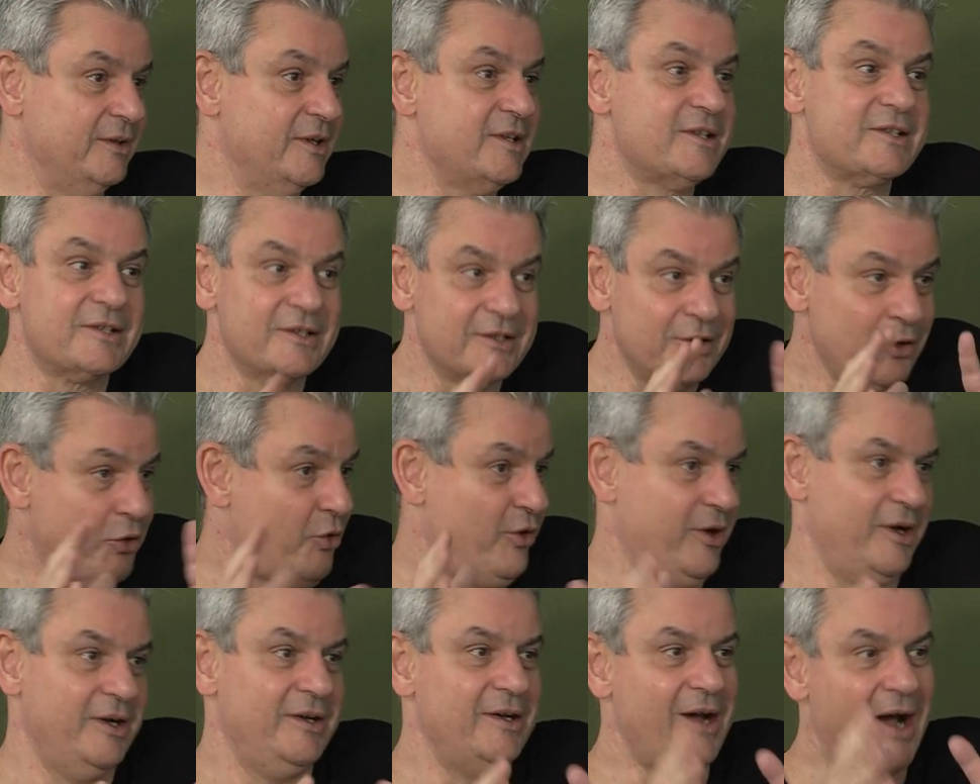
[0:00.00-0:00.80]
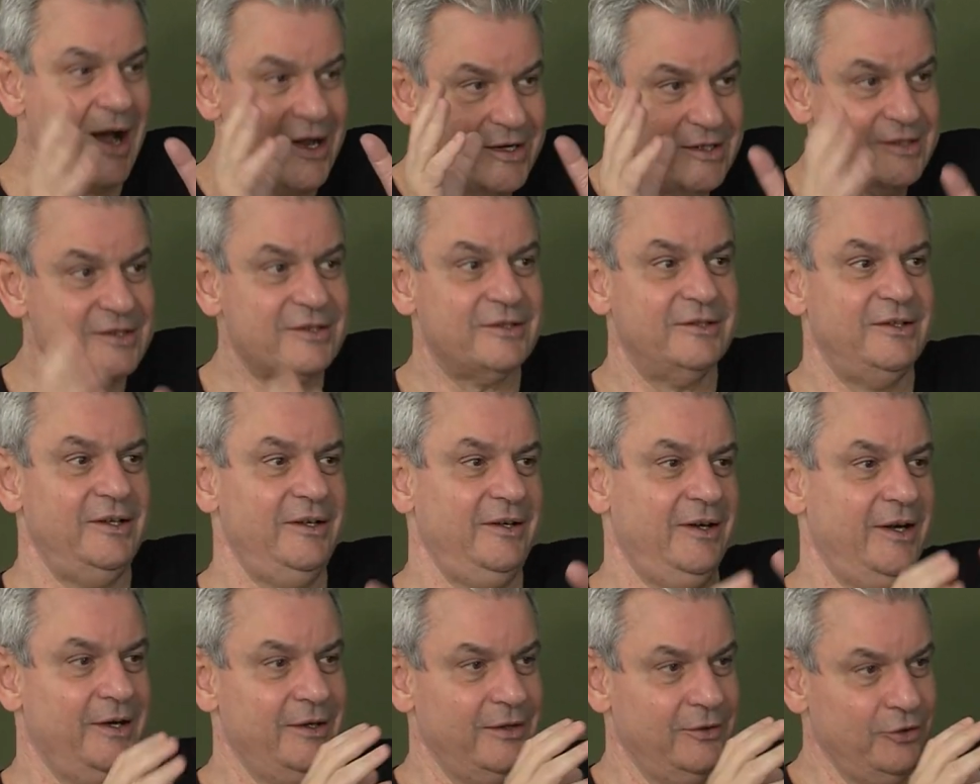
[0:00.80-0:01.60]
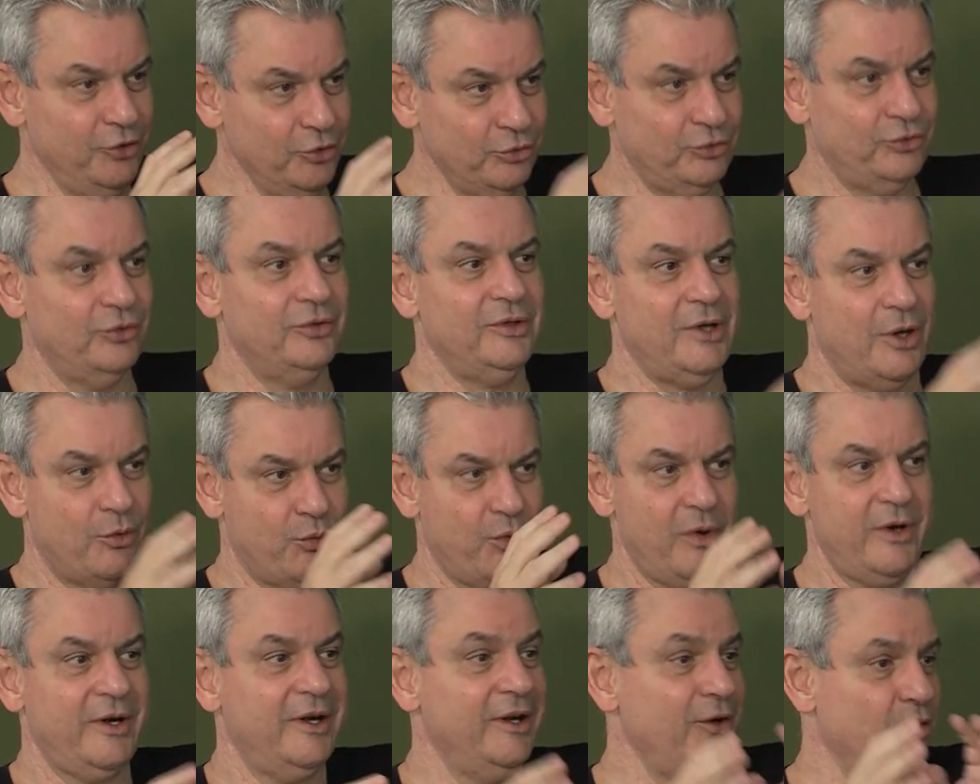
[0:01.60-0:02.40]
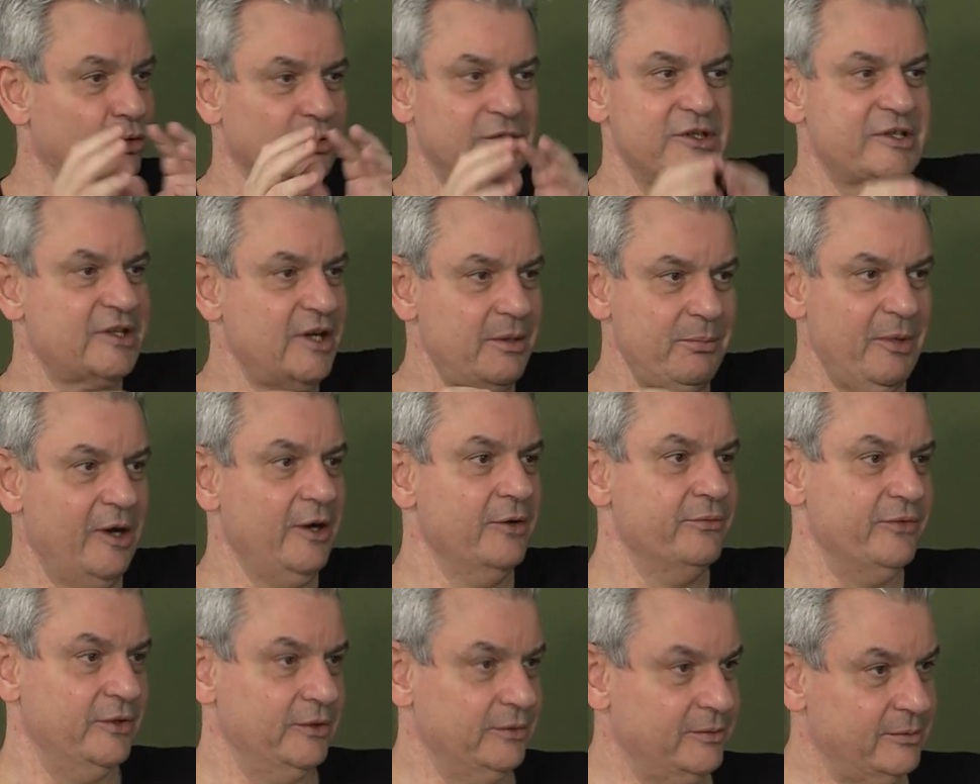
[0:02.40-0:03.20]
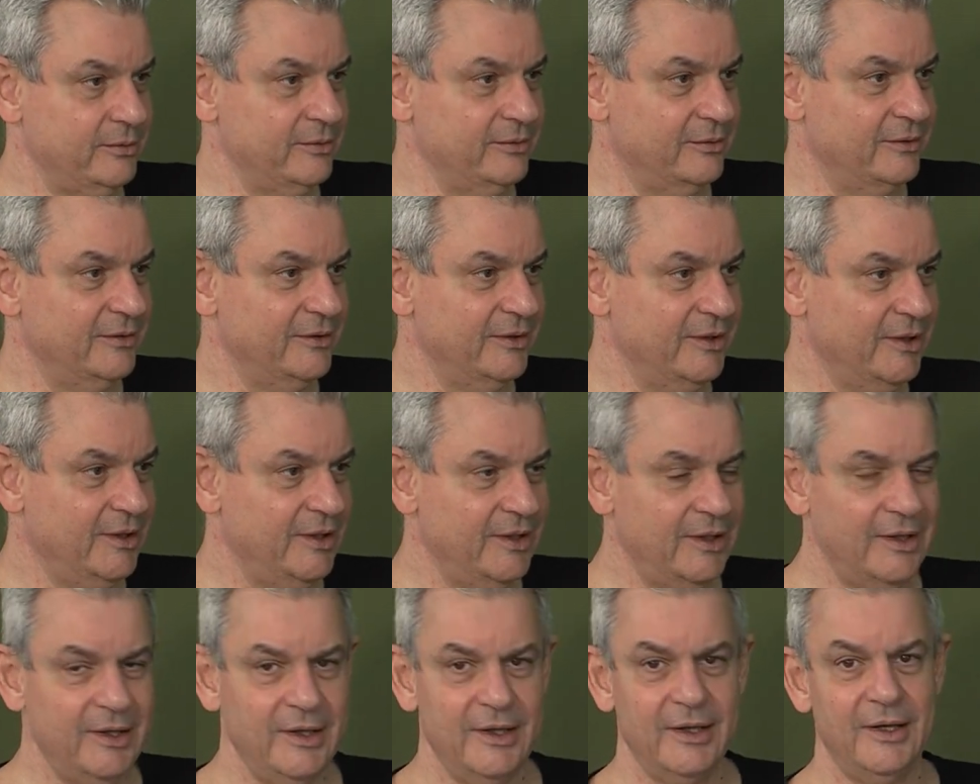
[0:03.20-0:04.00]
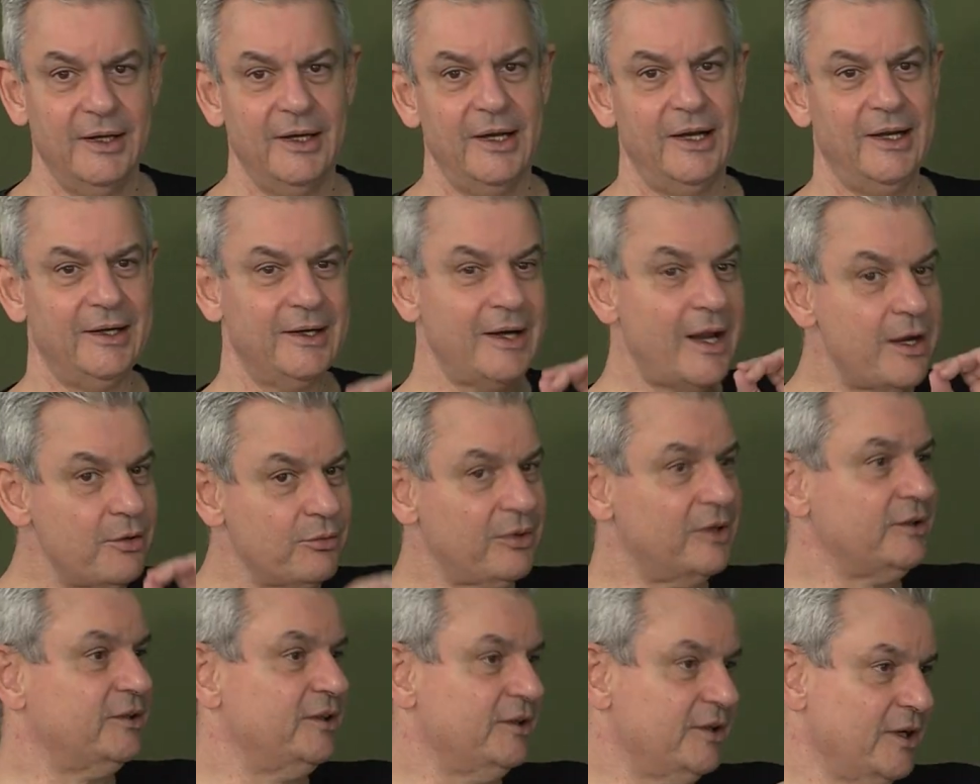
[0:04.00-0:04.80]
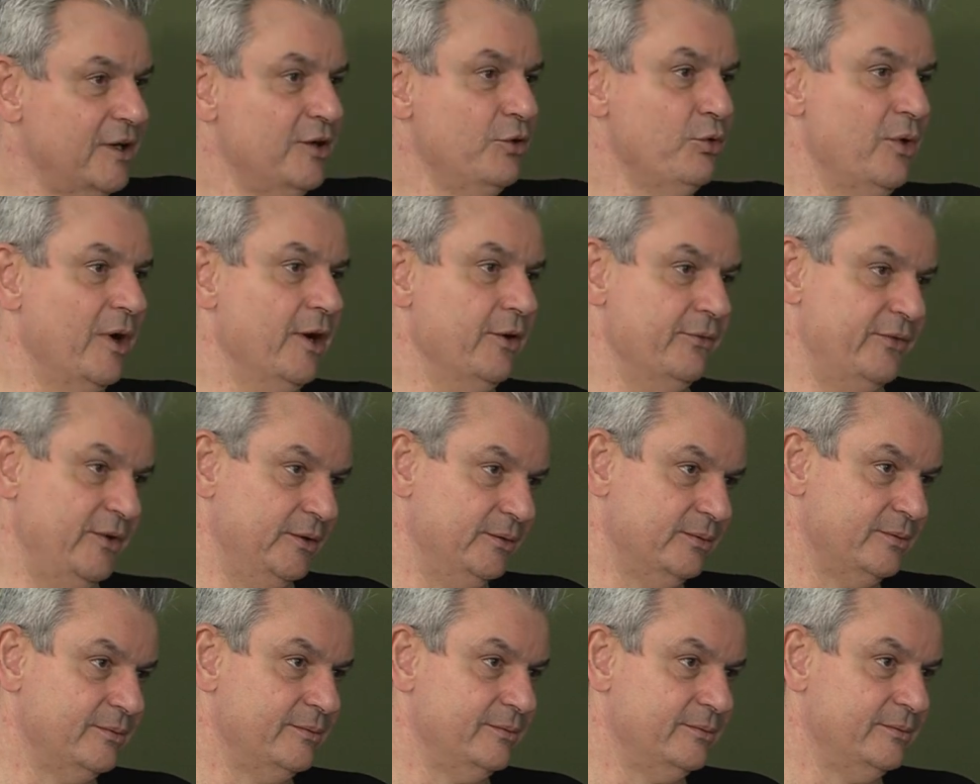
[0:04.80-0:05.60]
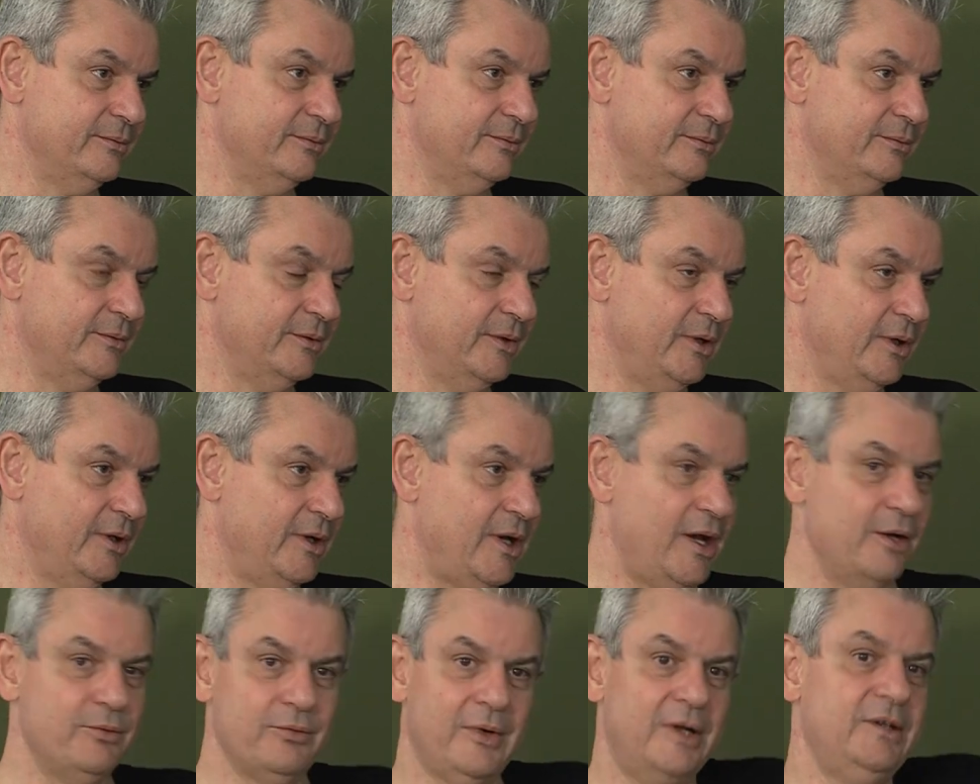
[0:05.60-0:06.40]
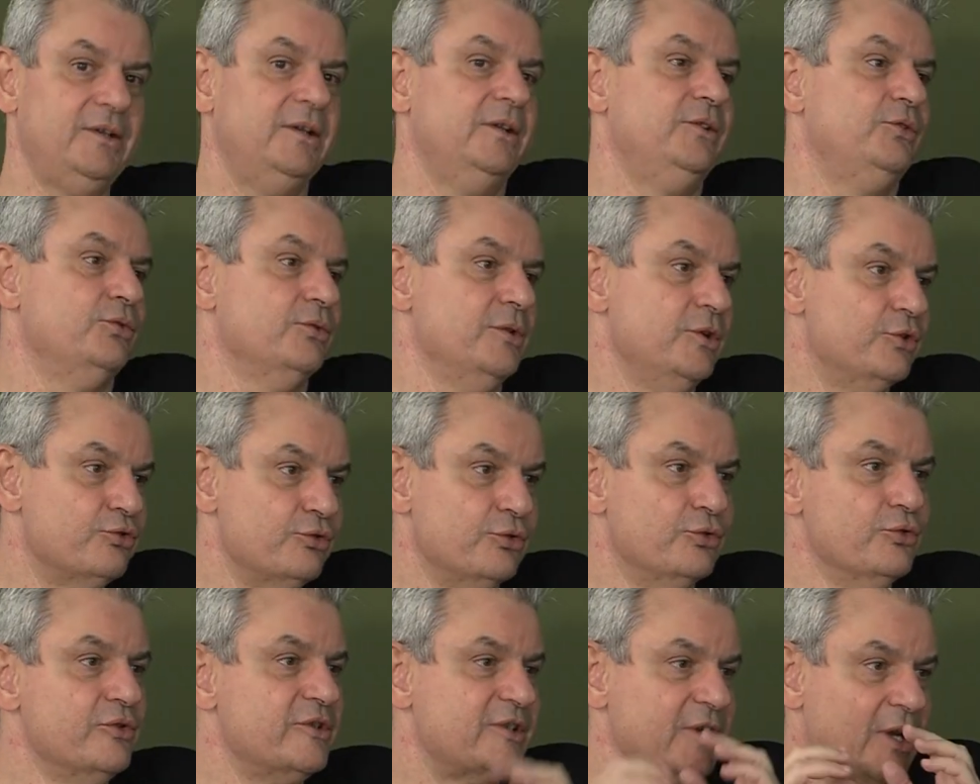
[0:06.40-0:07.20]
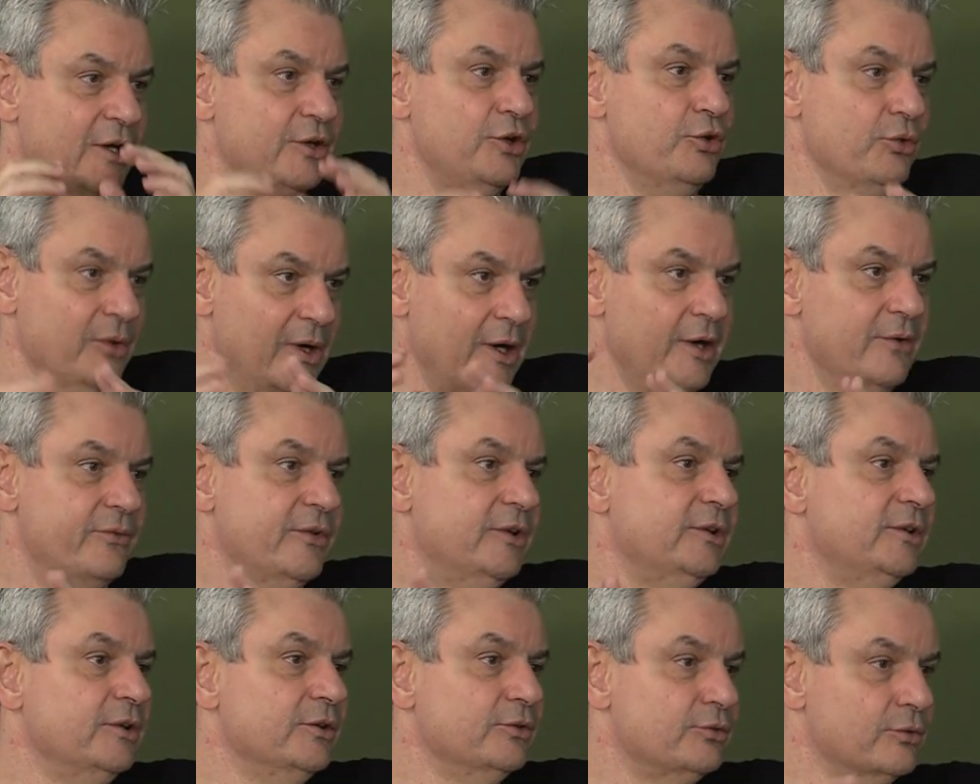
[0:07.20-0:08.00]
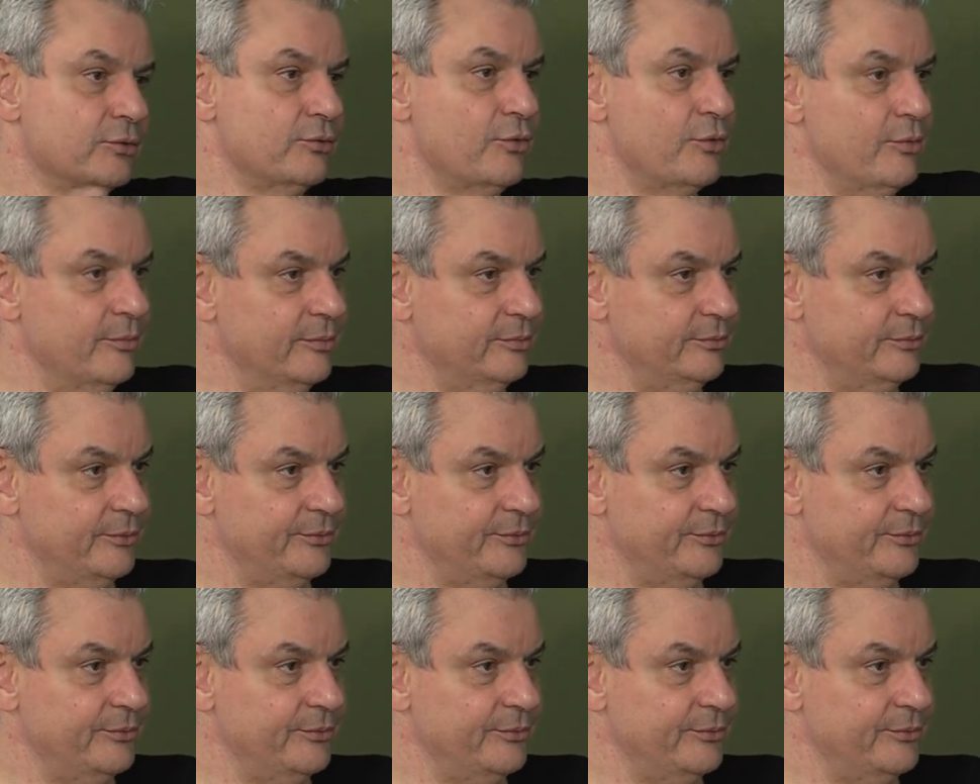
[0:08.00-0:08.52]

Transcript: There's no... Einstein and Newton are working on the same elephant. And I wanted a new elephant. I wanted to introduce a new elephant into the room.